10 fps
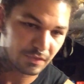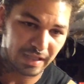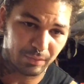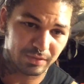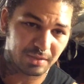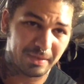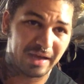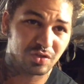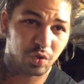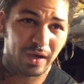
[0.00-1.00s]
that was
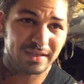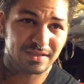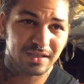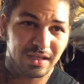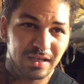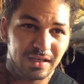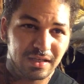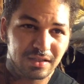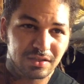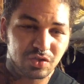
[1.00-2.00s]
about twice
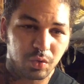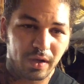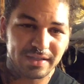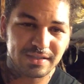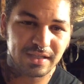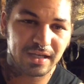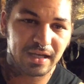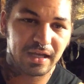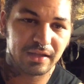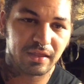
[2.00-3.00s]

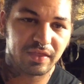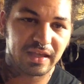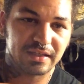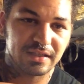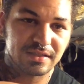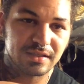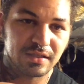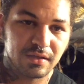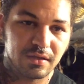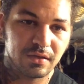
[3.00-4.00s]
the thickness
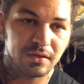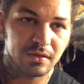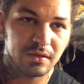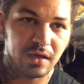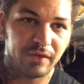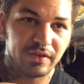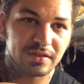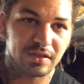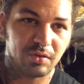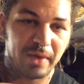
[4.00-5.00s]
of
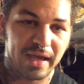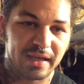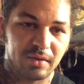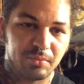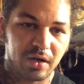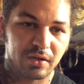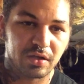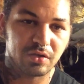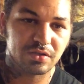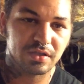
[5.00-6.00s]
this little back end part
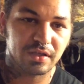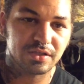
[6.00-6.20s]
that goes into